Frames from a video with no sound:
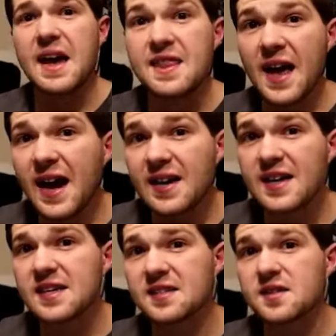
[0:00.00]
and that
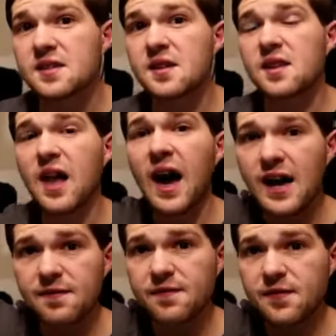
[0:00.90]
is the
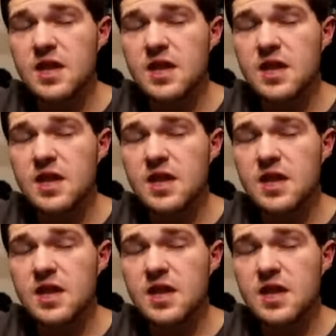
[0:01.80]
height.